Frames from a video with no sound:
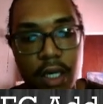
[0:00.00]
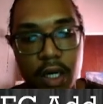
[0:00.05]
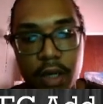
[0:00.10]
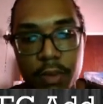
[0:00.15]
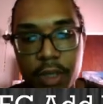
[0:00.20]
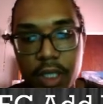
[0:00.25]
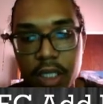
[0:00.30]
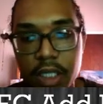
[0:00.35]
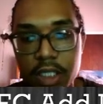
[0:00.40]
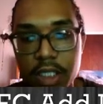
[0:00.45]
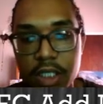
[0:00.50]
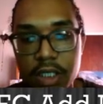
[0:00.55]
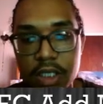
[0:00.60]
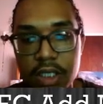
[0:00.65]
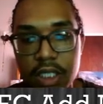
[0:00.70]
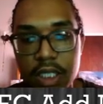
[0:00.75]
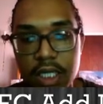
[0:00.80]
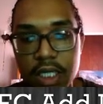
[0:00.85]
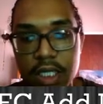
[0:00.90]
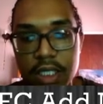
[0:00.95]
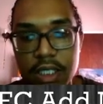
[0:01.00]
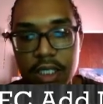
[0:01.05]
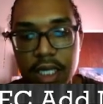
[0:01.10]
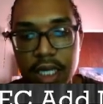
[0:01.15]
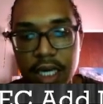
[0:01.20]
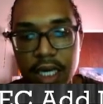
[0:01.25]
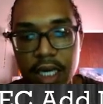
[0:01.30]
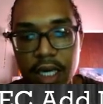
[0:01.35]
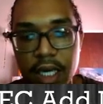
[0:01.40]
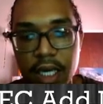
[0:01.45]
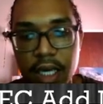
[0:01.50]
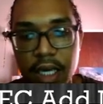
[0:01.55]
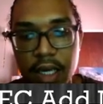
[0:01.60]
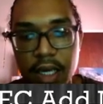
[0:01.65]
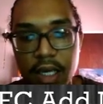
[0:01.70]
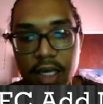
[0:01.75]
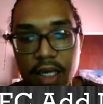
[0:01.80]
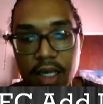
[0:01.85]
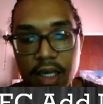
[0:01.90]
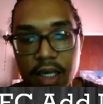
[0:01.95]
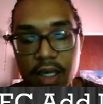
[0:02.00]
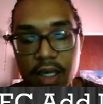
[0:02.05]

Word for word: Now I'm gonna just take this guy here,